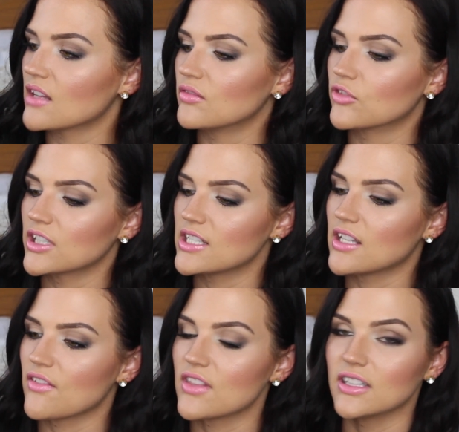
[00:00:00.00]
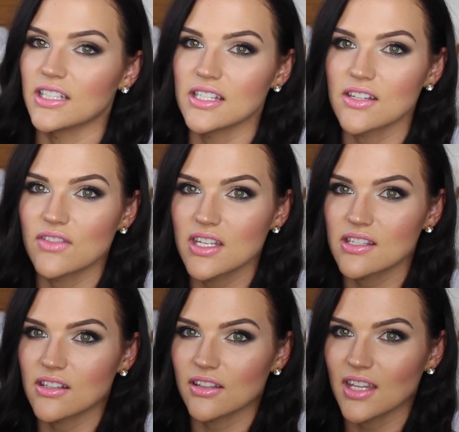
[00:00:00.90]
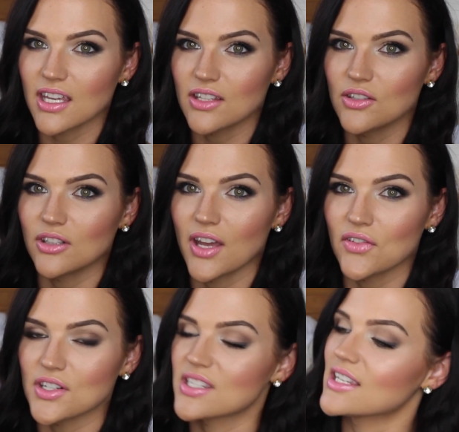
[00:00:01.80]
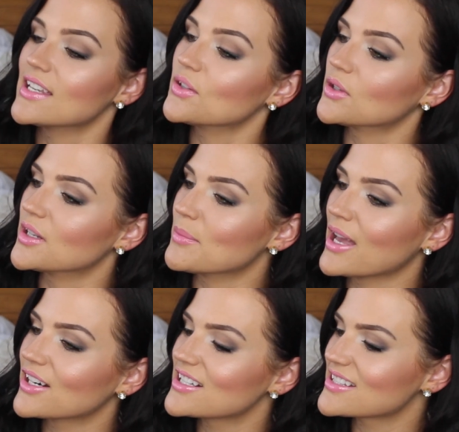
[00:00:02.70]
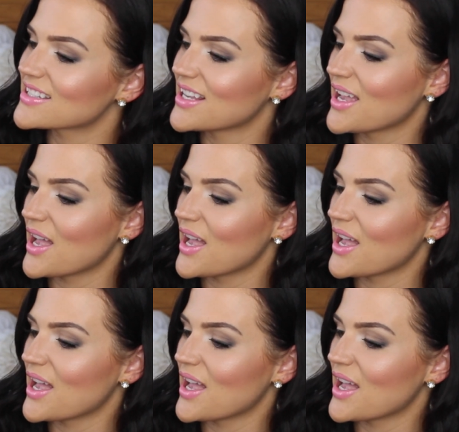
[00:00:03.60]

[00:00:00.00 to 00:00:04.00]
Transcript: I really love the lids of this. Not that you'll ever see it or it matters.